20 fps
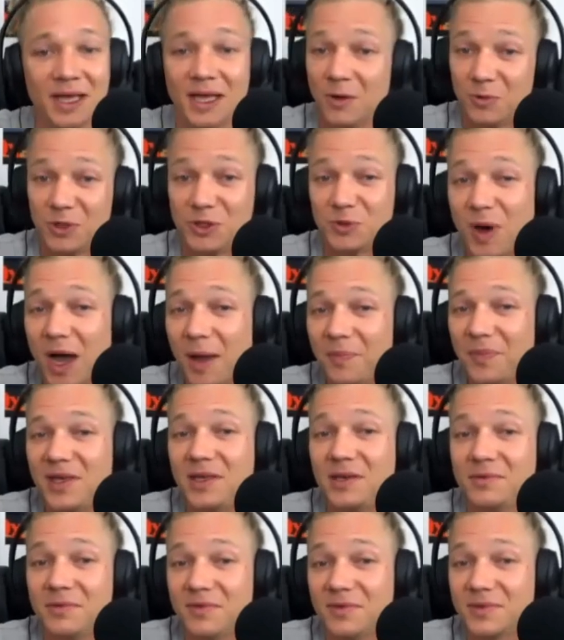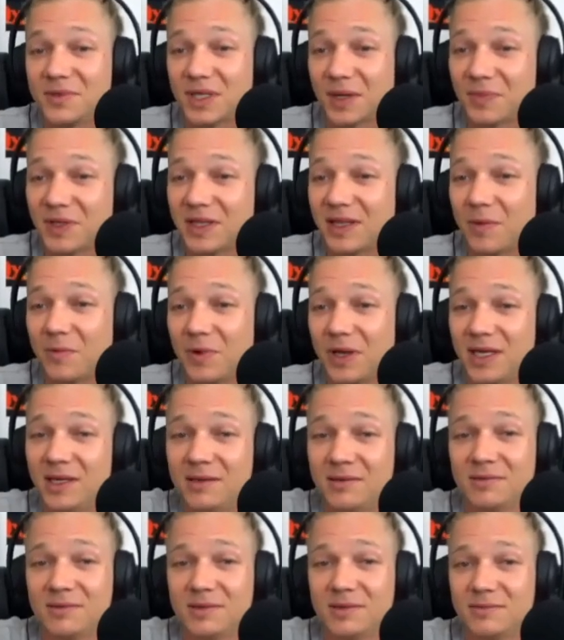which might be something that
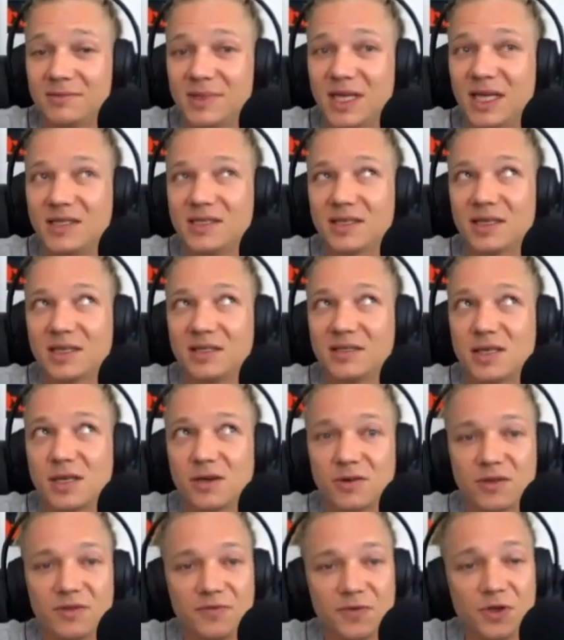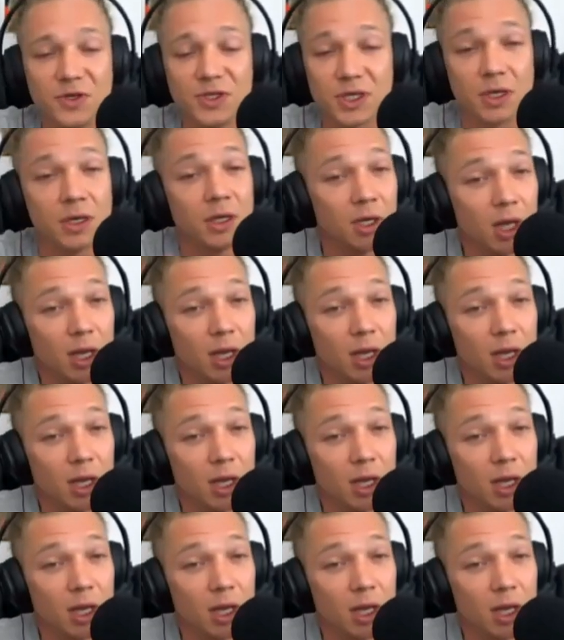we need to consider in the future.